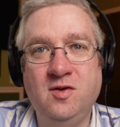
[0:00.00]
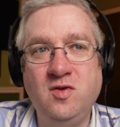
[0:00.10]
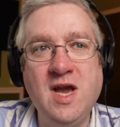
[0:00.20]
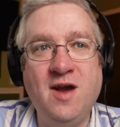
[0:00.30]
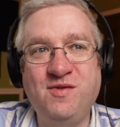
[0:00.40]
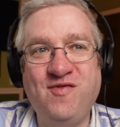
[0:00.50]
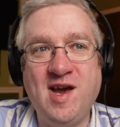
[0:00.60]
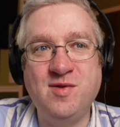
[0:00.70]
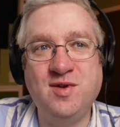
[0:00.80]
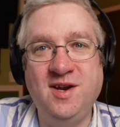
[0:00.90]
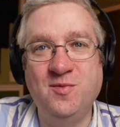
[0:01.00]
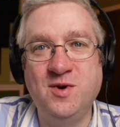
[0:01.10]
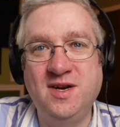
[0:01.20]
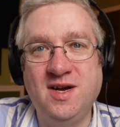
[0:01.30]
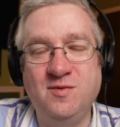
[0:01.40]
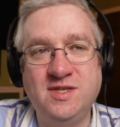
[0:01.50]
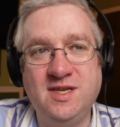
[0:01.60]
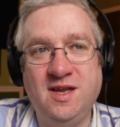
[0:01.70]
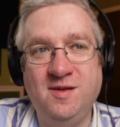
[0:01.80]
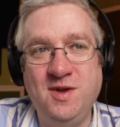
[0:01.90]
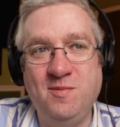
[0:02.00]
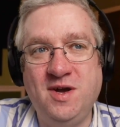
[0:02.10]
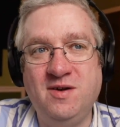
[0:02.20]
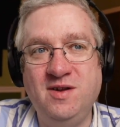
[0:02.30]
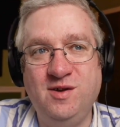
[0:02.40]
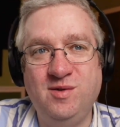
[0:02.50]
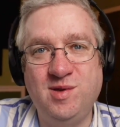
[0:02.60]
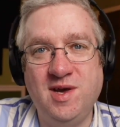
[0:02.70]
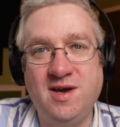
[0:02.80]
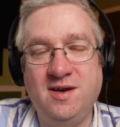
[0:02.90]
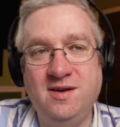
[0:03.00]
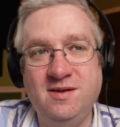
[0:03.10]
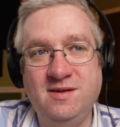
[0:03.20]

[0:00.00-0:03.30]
Yeah, I was fascinated when Don was telling me about his what